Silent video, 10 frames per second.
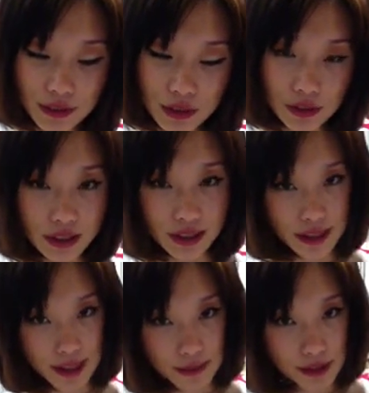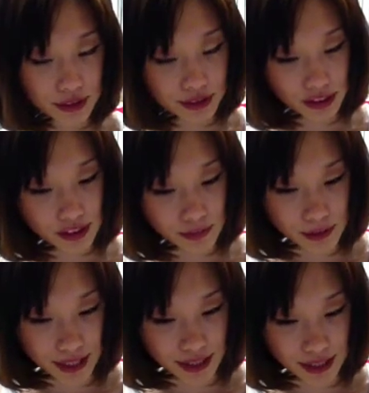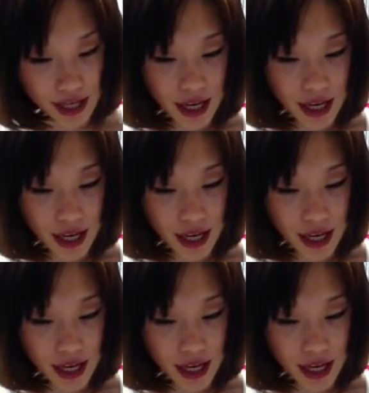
cause is the hemorrhaging in the brain,